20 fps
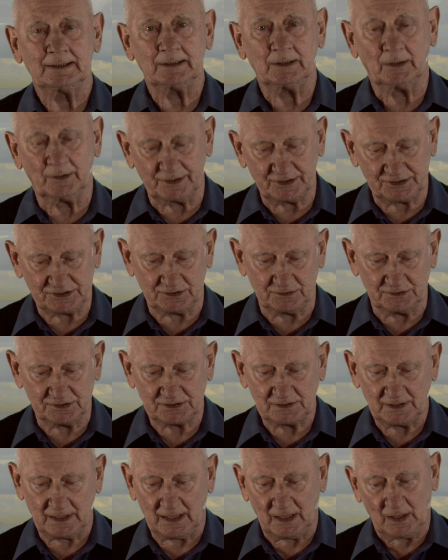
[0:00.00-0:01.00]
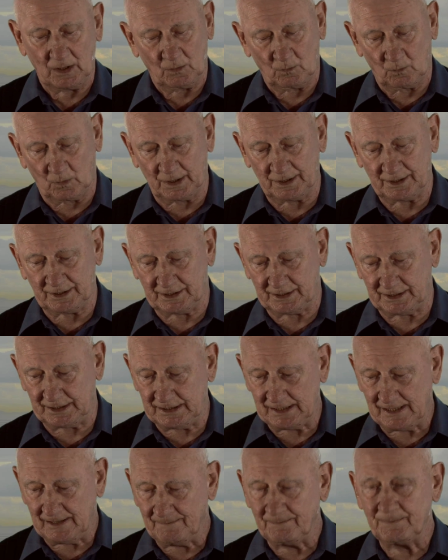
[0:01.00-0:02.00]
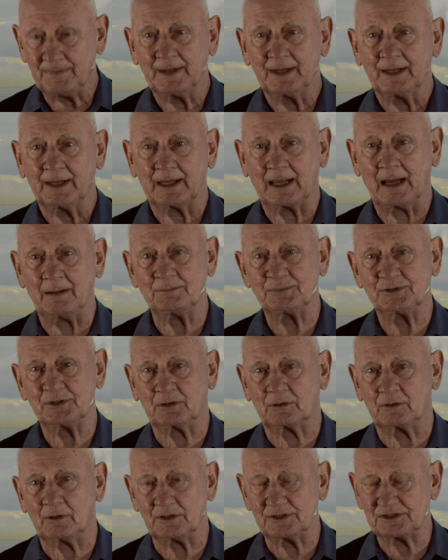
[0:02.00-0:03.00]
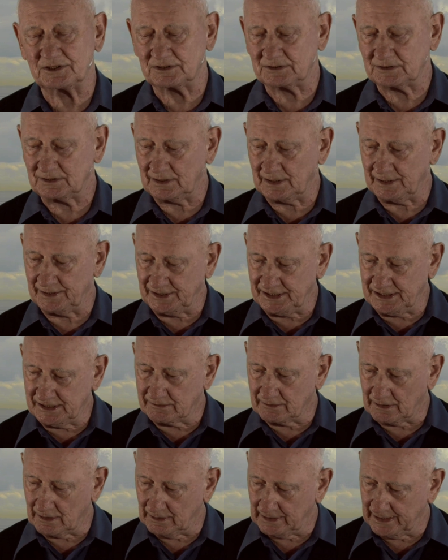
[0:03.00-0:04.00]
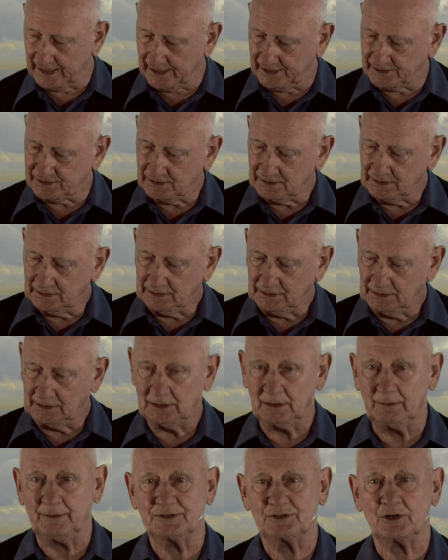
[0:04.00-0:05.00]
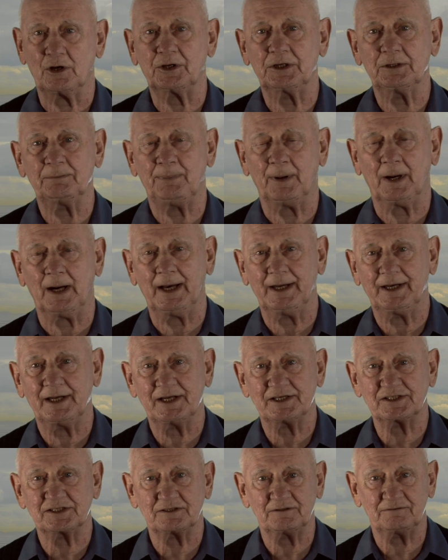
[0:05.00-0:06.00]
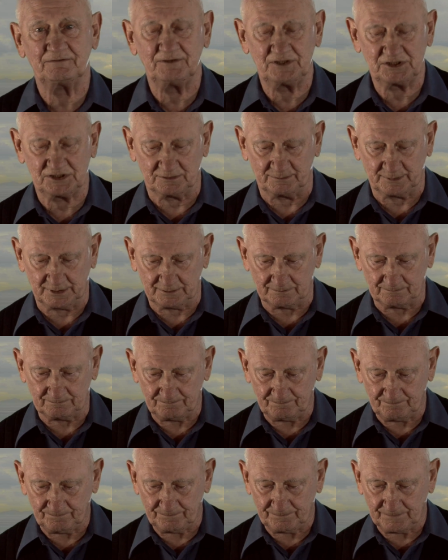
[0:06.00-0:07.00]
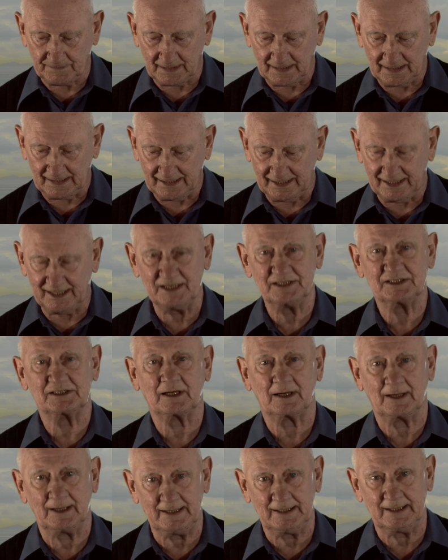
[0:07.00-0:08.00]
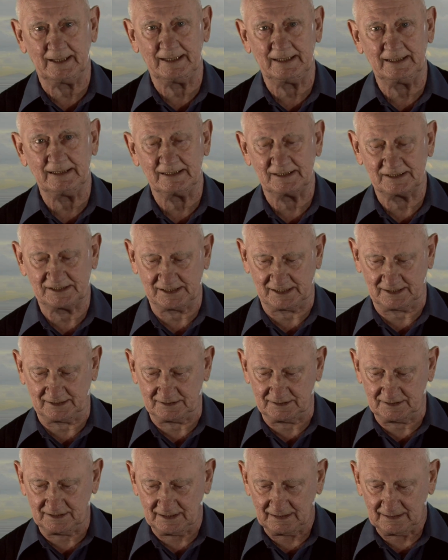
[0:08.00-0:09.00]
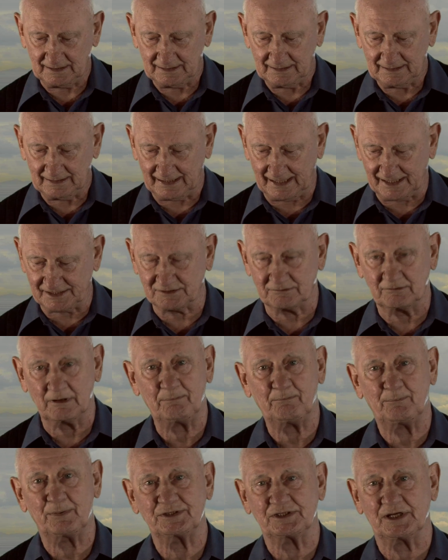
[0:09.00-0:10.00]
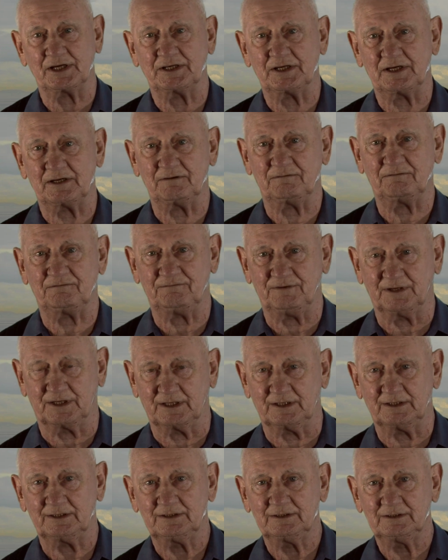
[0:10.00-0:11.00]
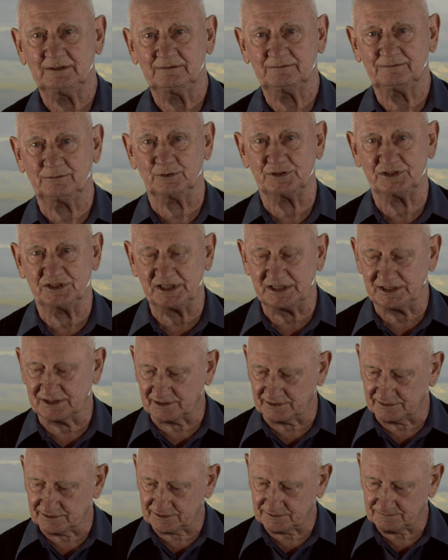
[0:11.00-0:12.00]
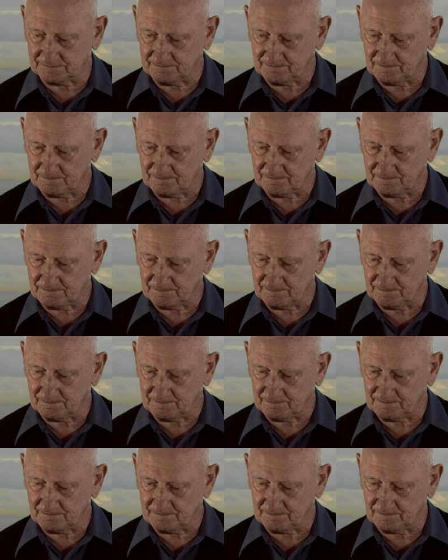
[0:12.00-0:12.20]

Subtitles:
Odysseus one day comes across a Negro lad who is occupied as a fisherman. He is clearly intended as a representative figure for Jesus.